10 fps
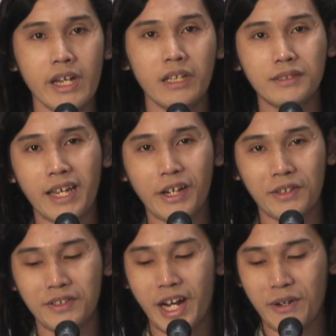In
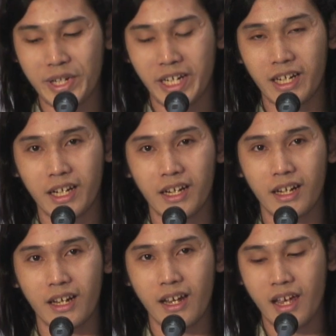secondary,
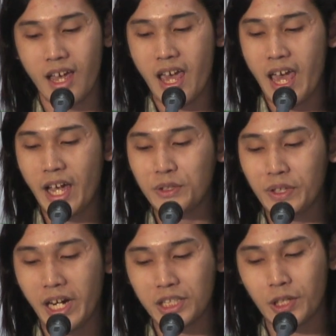
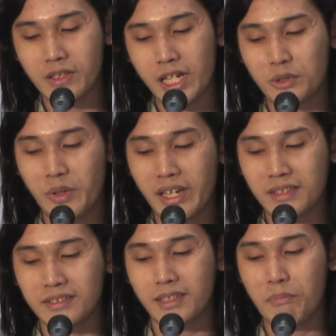education
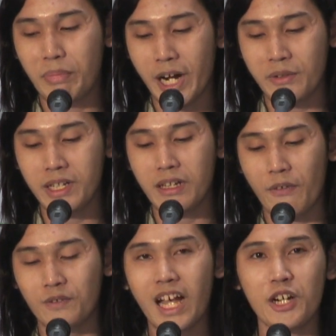addresses the peril
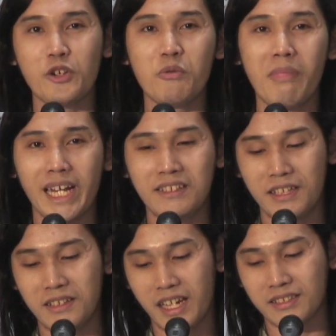of
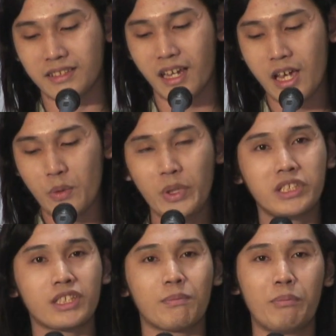narrow-mindedness,
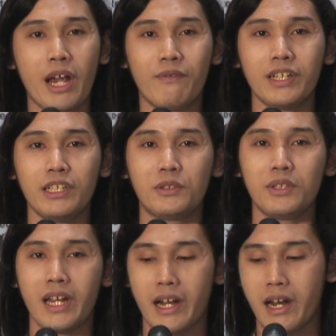which is prevalent
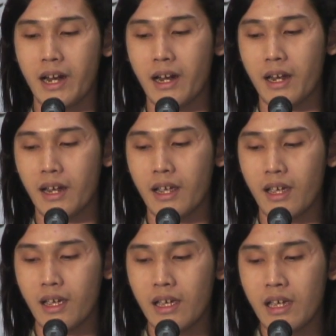today.
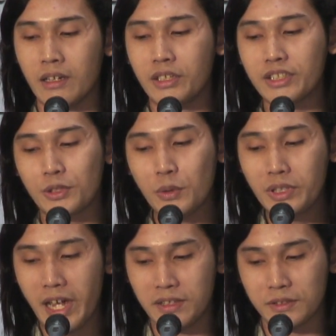The
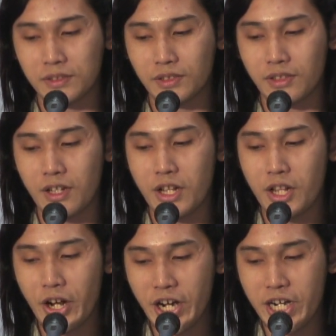students
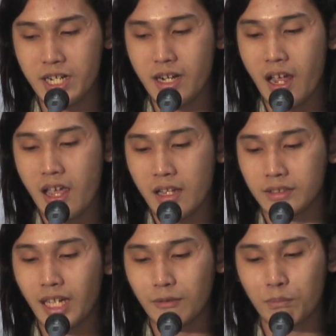learn
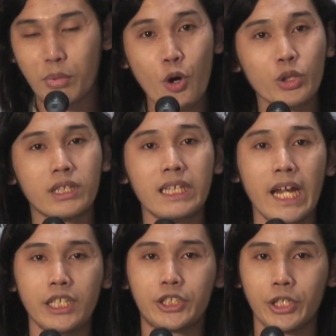that both
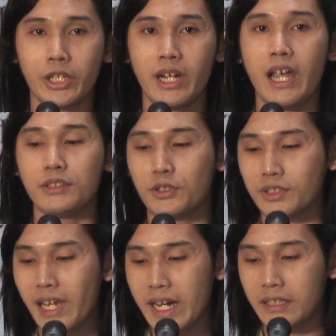nature and
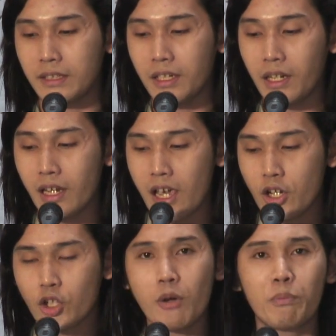society
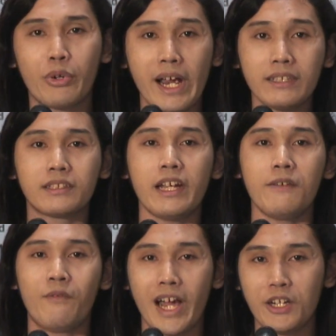comprise the
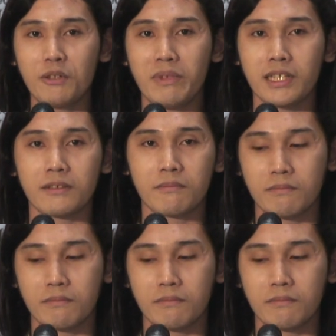environment,